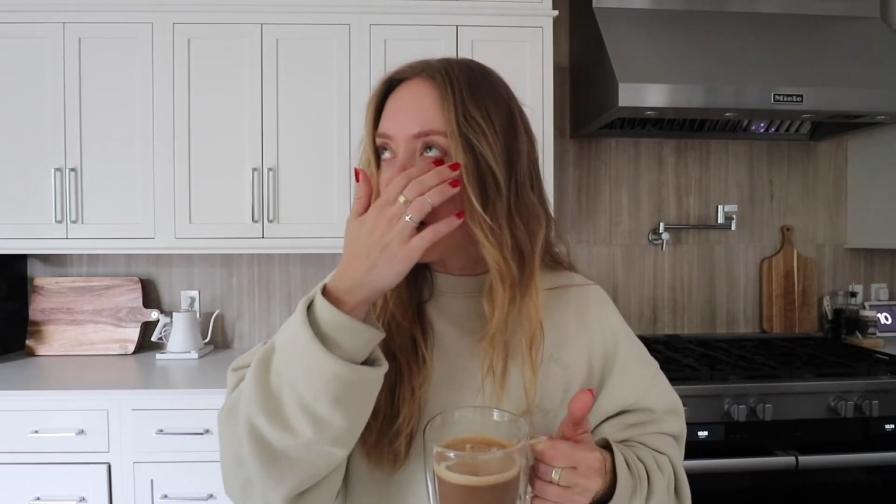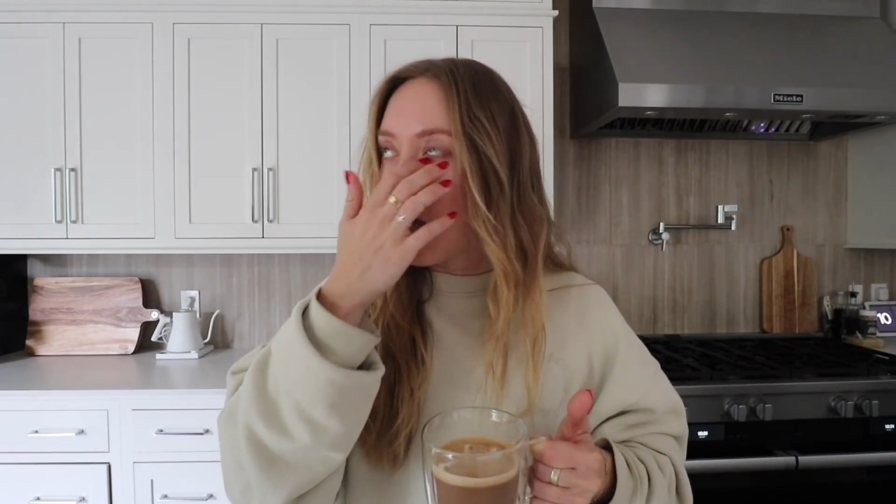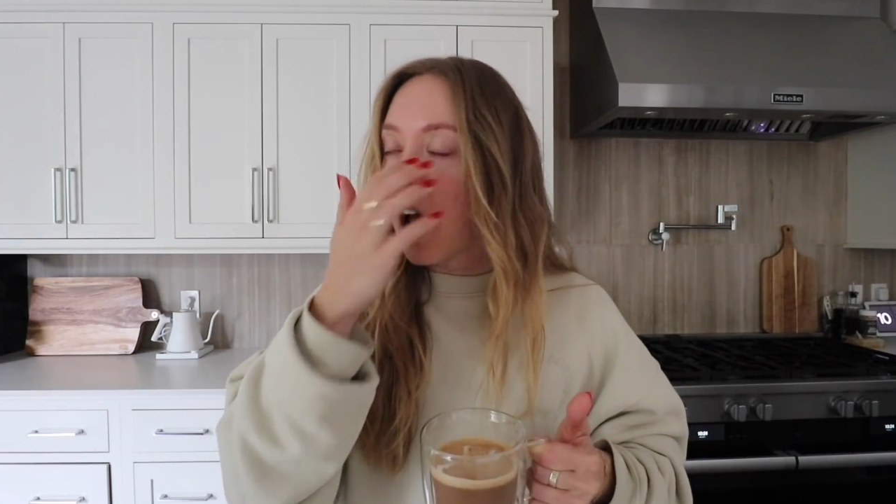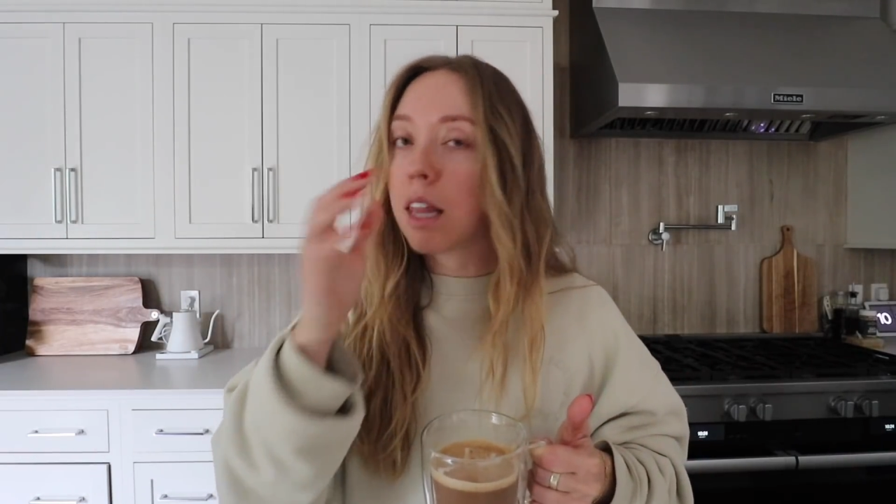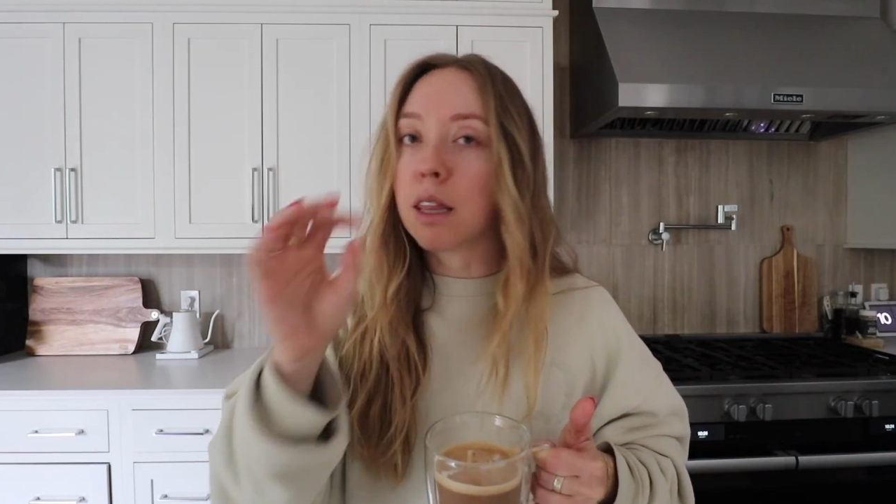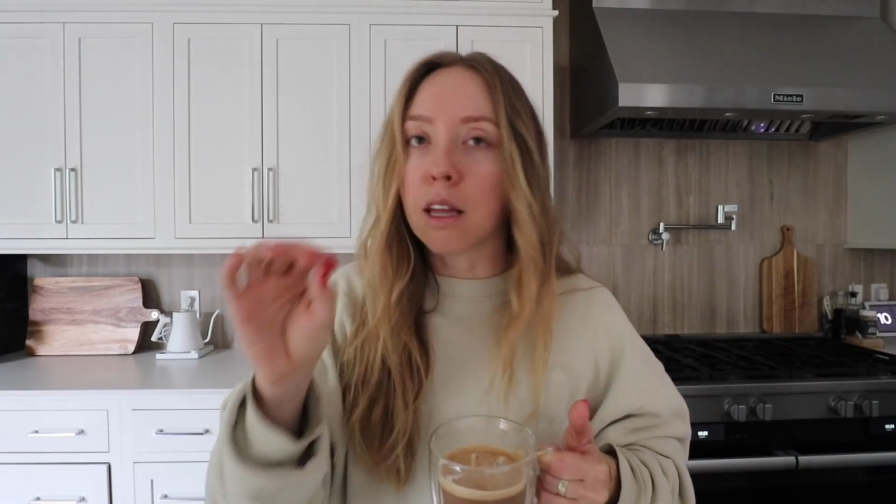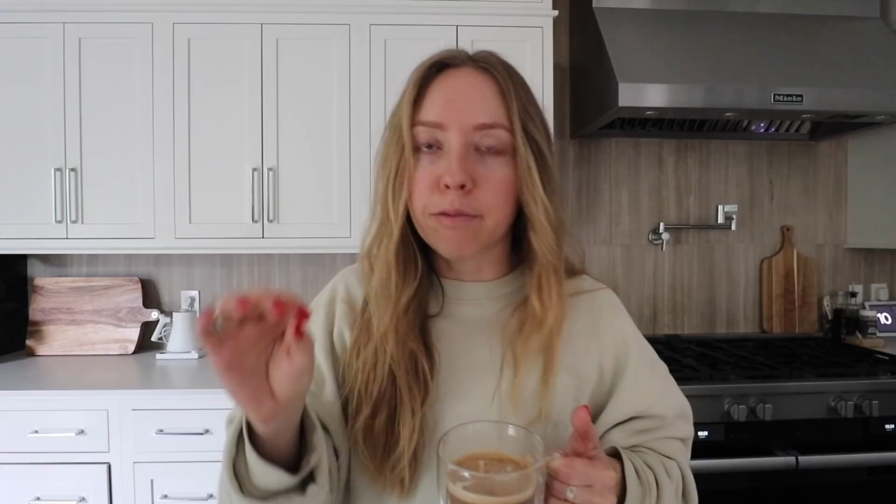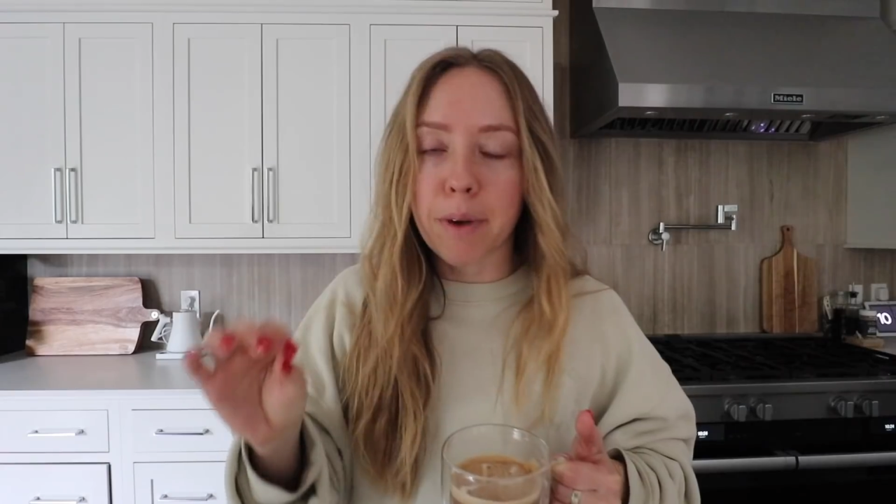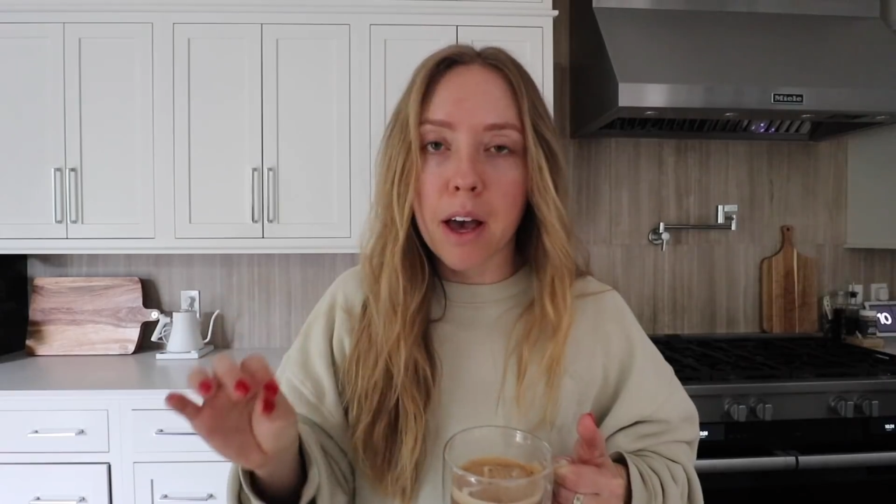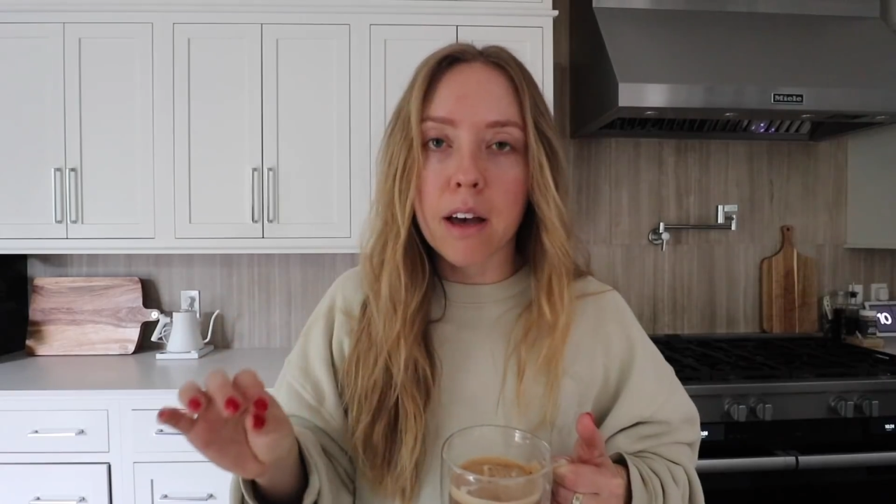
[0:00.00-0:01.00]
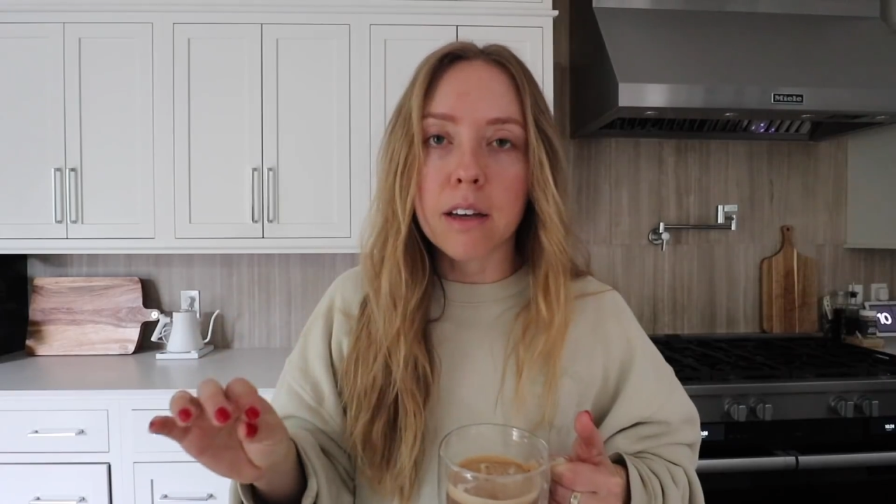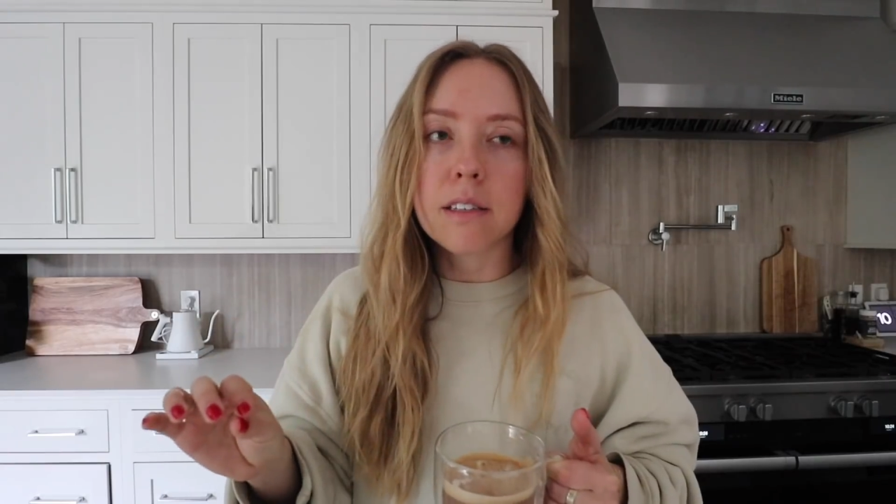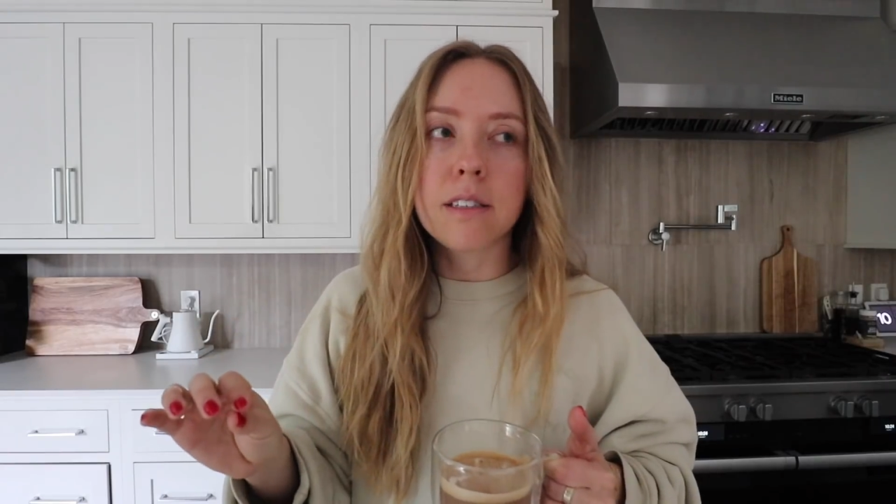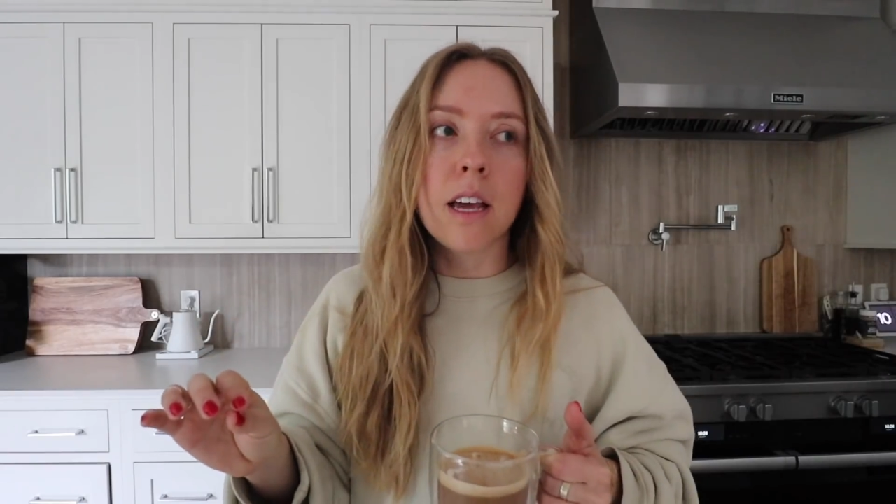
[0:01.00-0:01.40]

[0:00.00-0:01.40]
I love my Uggs.